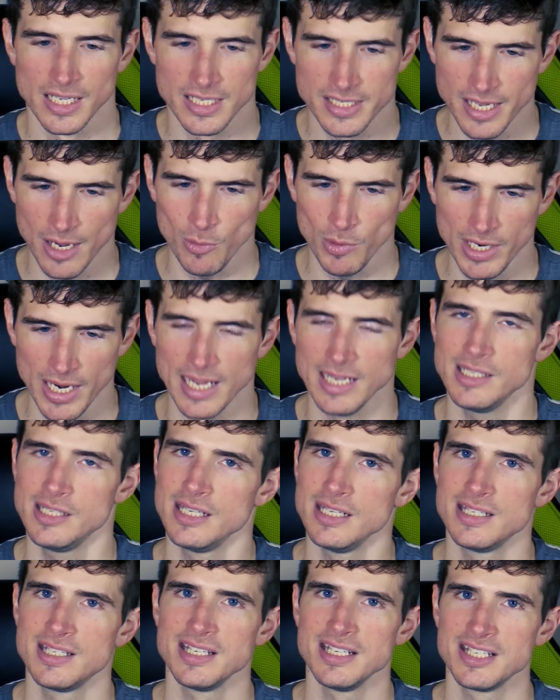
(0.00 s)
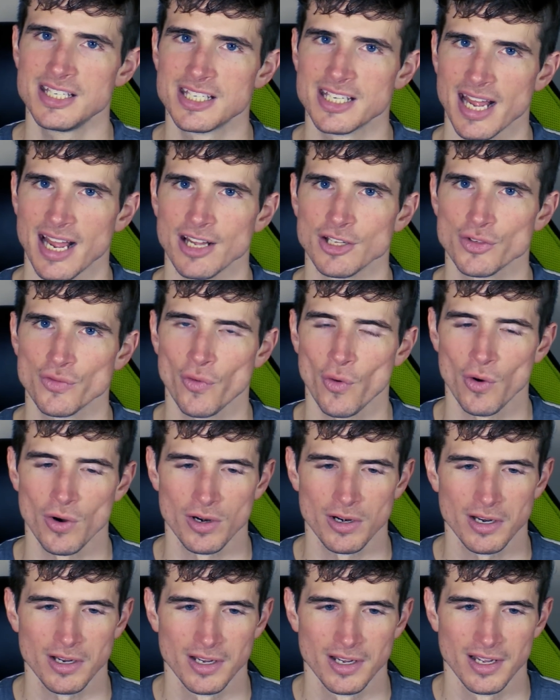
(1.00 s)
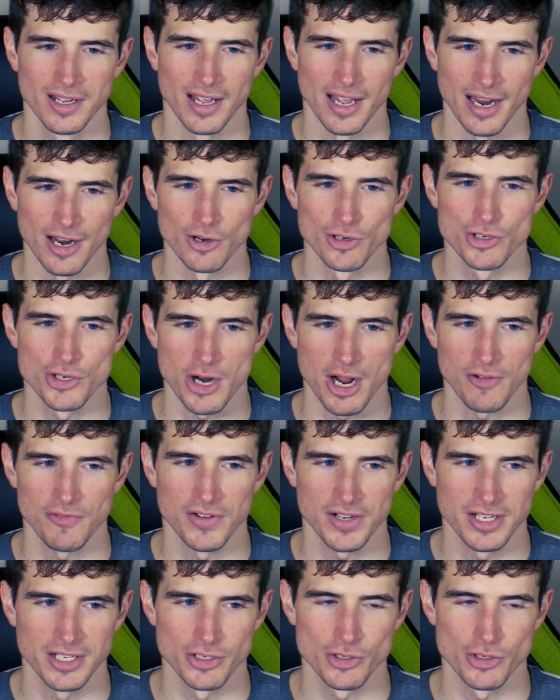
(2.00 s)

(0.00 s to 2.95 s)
Is that what ATC stands for? Air traffic